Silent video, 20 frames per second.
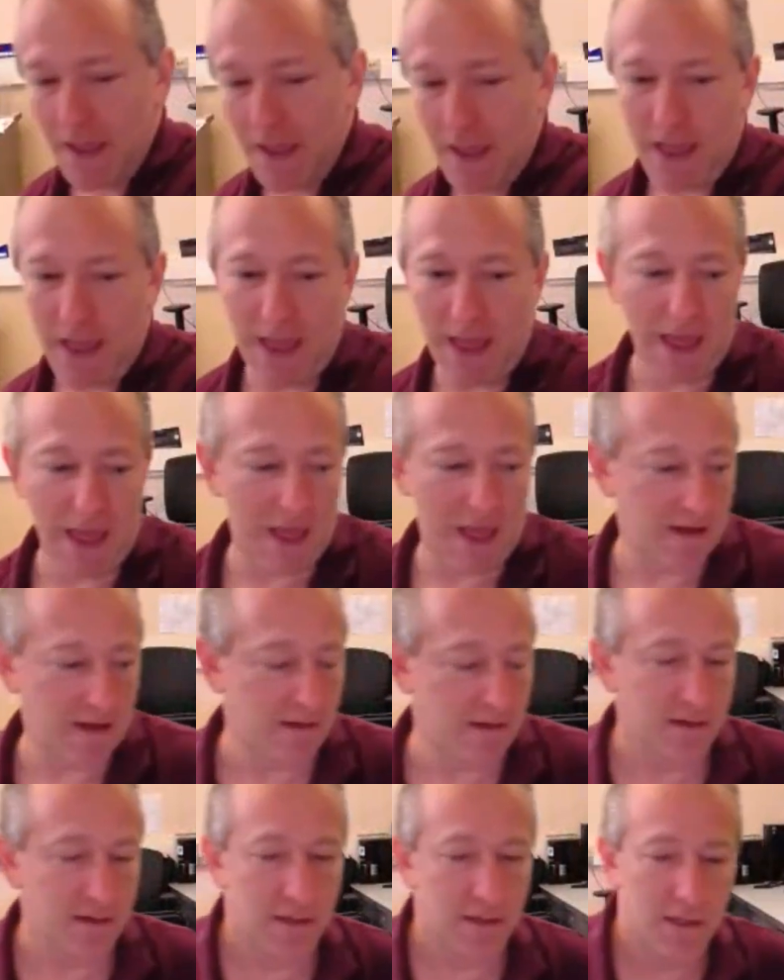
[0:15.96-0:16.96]
And
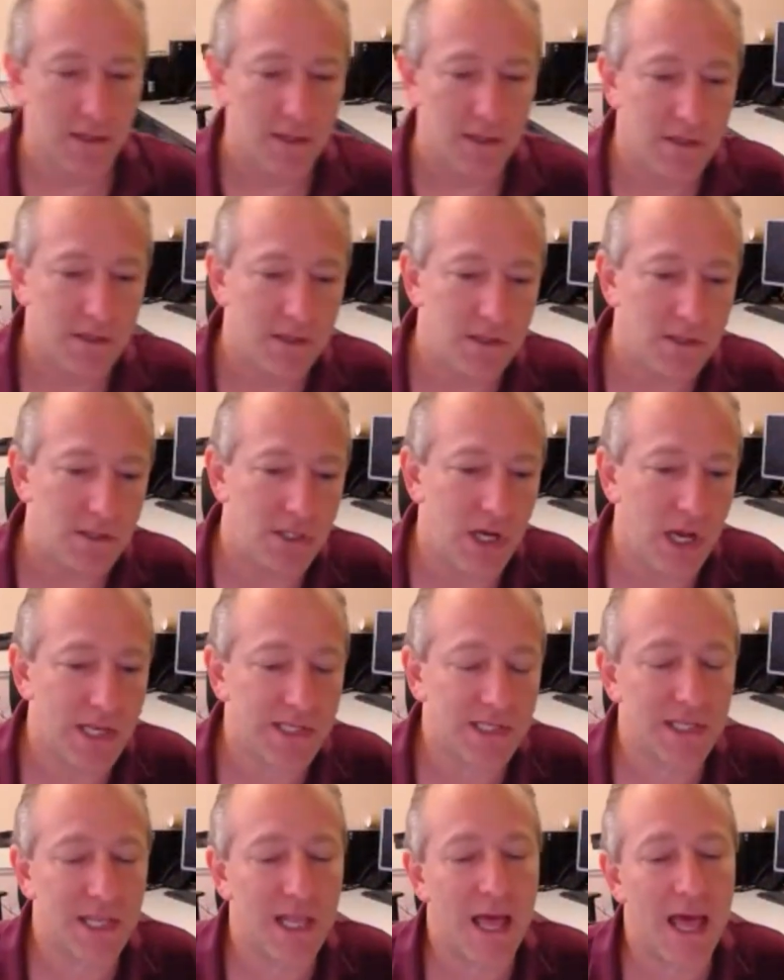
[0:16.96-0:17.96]

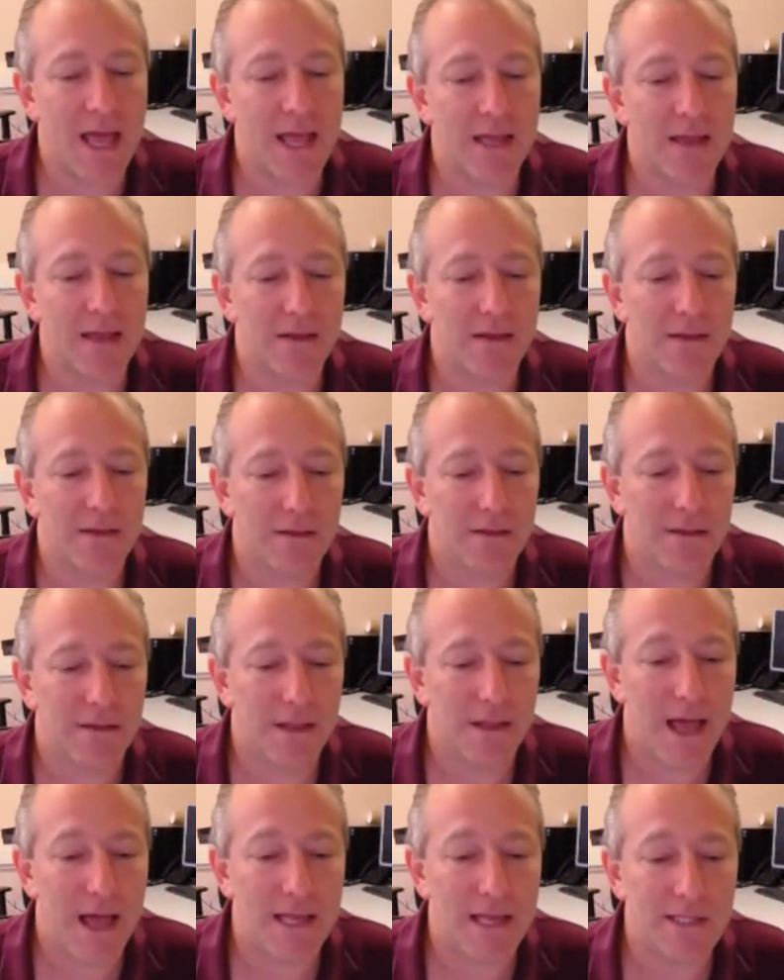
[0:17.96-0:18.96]
just like
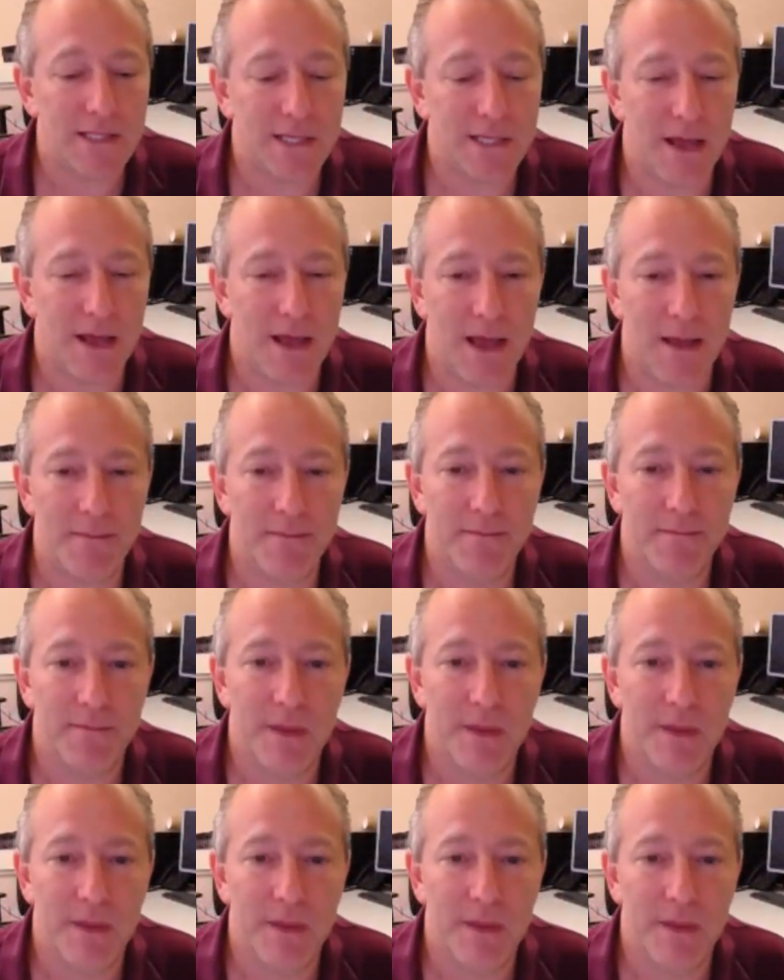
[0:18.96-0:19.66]
last time,